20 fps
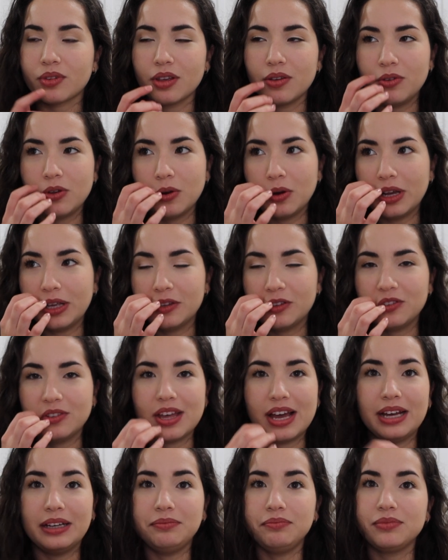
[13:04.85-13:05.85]
If you're into
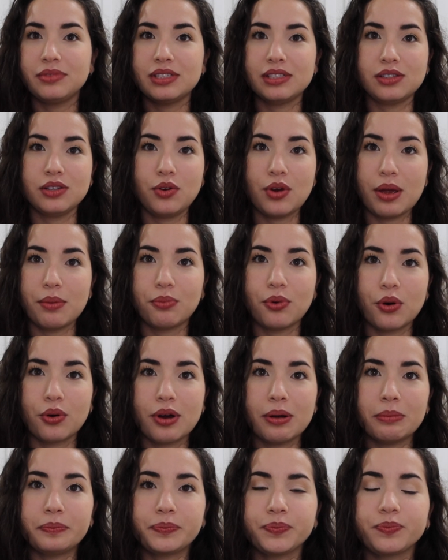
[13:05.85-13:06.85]
that, it's a great
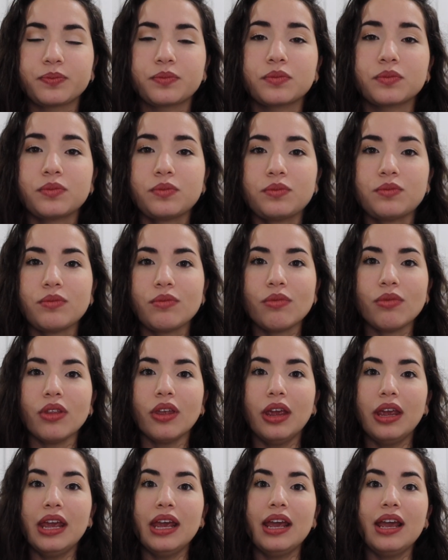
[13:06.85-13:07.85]
program.
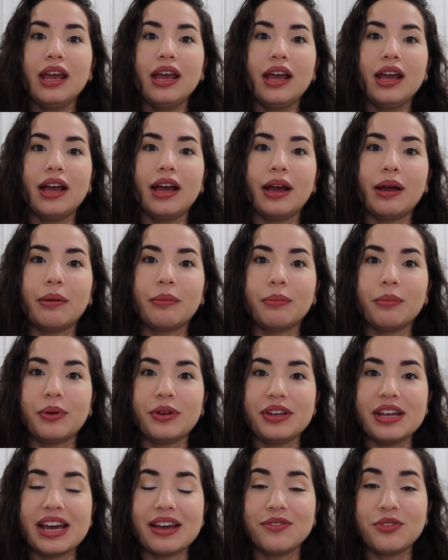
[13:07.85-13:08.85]

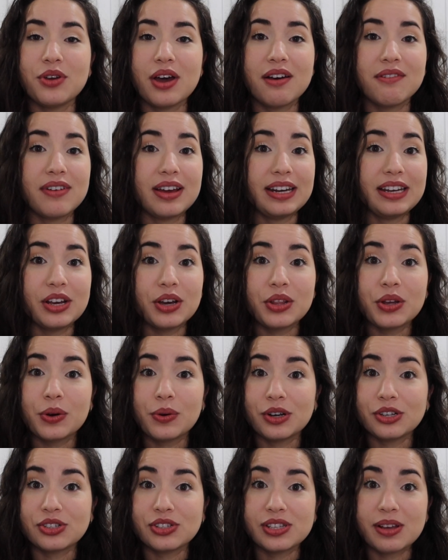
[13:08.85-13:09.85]
But yeah, if you have any other
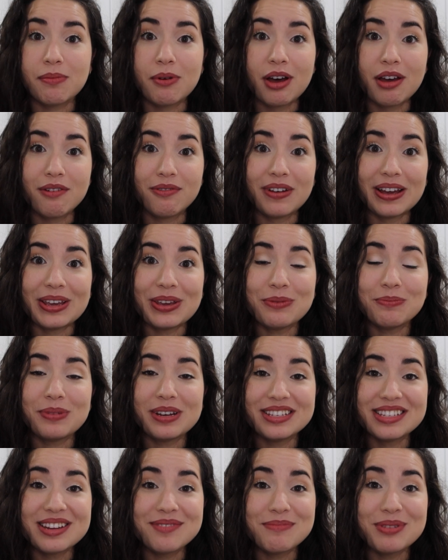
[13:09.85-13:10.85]
questions about FIU,
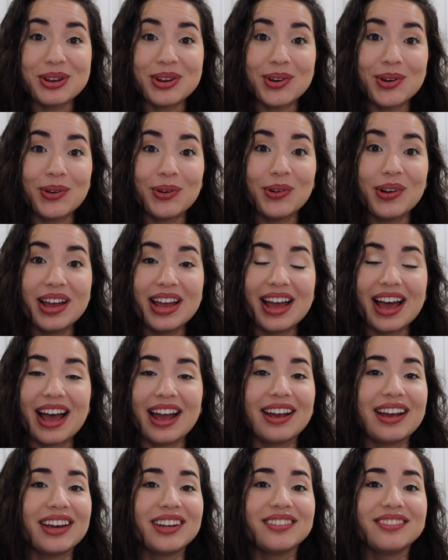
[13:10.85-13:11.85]
please let me know.
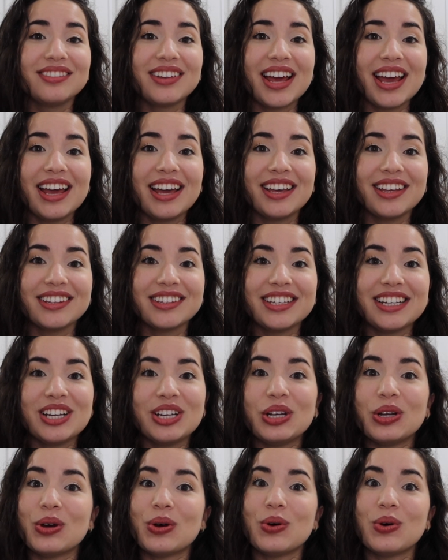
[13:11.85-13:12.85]
I kind of like
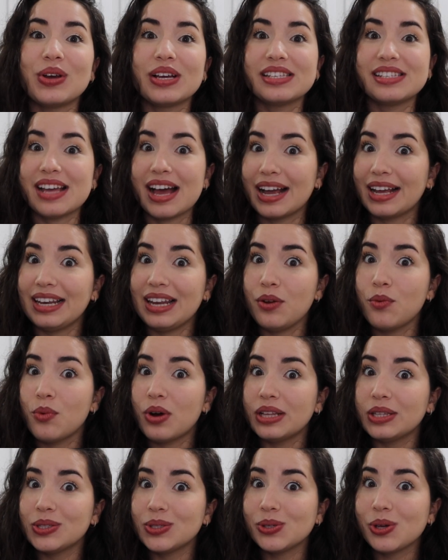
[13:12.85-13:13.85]
didn't know exactly
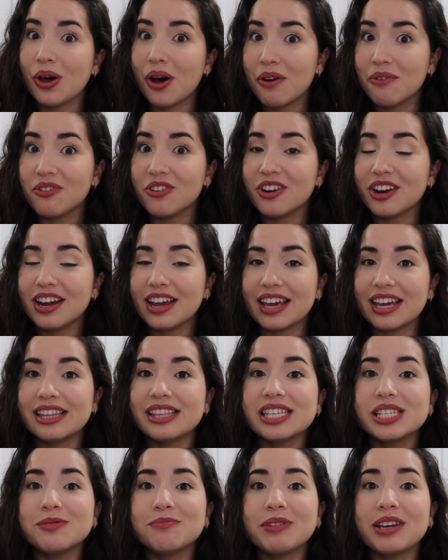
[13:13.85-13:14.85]
what to cover in
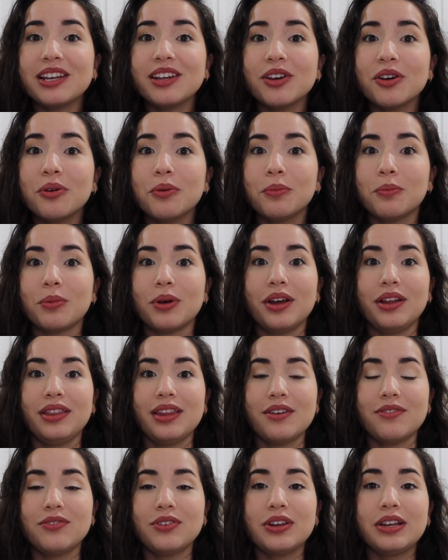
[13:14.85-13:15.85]
this video, but
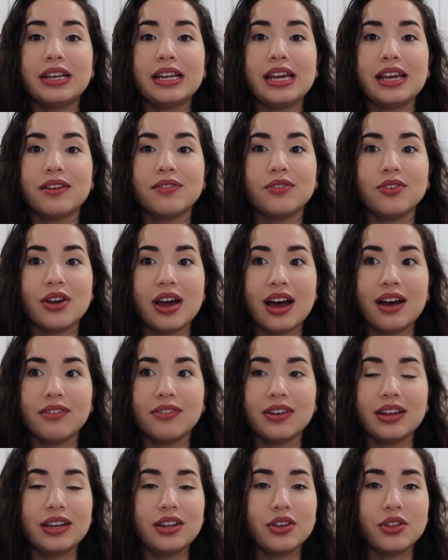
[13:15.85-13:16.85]
definitely if you have
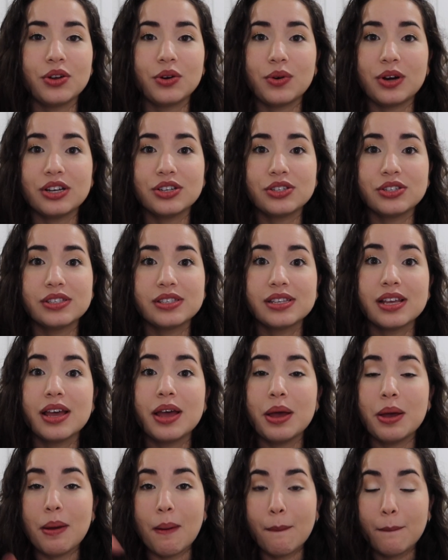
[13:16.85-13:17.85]
any other questions,
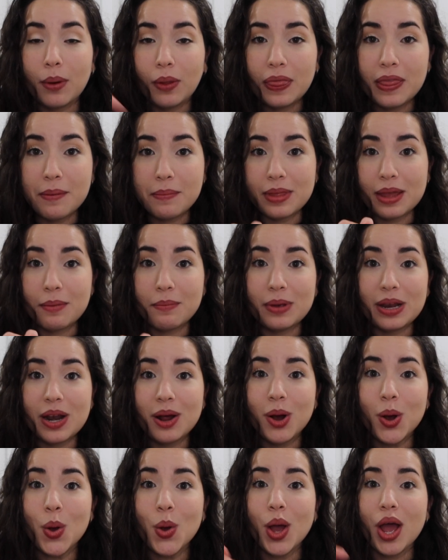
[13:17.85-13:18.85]
put them down
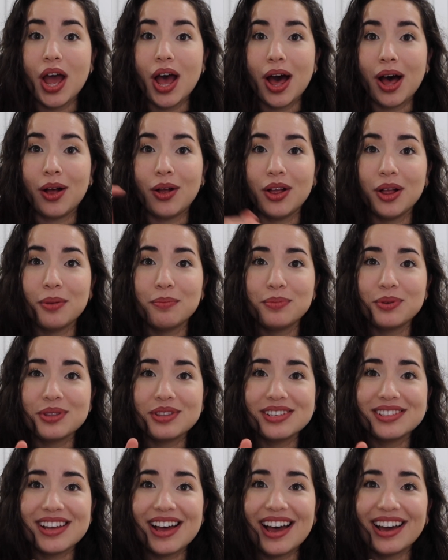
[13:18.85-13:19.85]
below. I'll help you
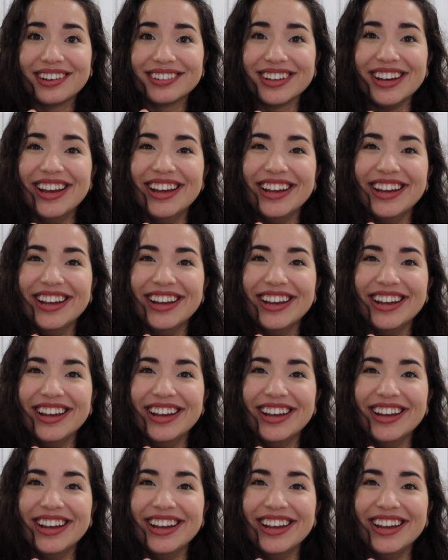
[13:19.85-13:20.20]
decide